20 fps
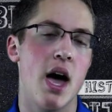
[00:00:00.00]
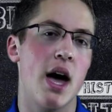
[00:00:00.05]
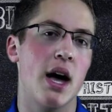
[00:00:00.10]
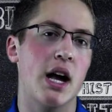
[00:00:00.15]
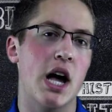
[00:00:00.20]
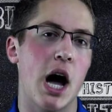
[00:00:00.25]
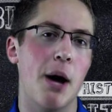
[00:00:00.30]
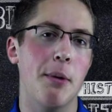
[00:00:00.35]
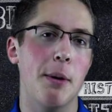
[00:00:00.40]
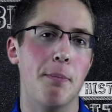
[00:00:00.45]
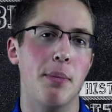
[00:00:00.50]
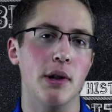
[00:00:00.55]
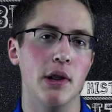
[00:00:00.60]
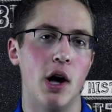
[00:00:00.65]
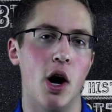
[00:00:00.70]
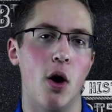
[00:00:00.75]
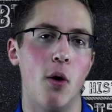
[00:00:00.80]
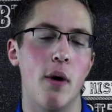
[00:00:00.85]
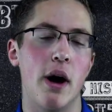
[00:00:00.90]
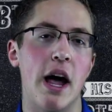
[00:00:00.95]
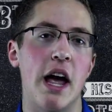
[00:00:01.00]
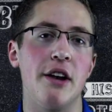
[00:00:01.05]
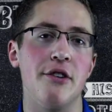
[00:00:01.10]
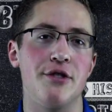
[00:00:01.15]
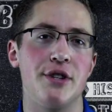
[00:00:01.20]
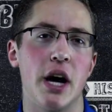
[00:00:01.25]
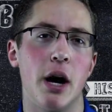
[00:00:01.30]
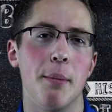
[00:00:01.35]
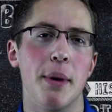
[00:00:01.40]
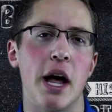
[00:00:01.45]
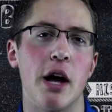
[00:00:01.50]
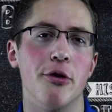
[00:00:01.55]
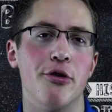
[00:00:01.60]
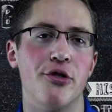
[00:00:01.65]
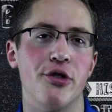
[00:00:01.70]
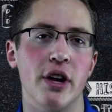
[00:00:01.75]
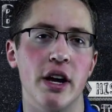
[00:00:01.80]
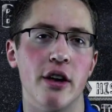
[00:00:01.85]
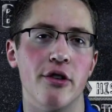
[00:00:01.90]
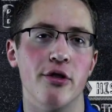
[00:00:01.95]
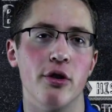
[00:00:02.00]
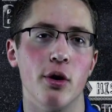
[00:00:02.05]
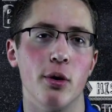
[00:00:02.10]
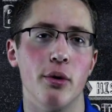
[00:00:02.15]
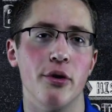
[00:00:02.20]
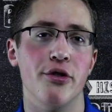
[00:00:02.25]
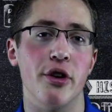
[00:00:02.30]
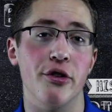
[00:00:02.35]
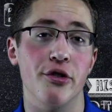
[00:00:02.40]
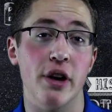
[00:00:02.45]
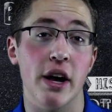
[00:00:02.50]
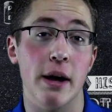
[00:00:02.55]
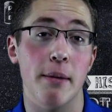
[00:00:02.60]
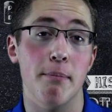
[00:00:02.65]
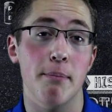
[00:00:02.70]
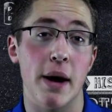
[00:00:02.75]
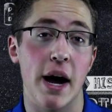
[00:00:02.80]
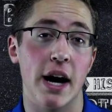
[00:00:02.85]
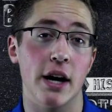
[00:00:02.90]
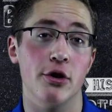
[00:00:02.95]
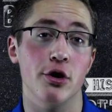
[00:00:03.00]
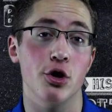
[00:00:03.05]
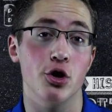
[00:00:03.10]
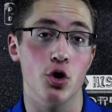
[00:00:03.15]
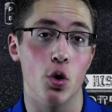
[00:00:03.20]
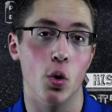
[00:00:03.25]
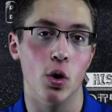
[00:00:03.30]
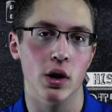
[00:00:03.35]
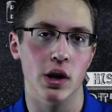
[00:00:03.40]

Comment below and tell me how C.S. Lewis has impacted your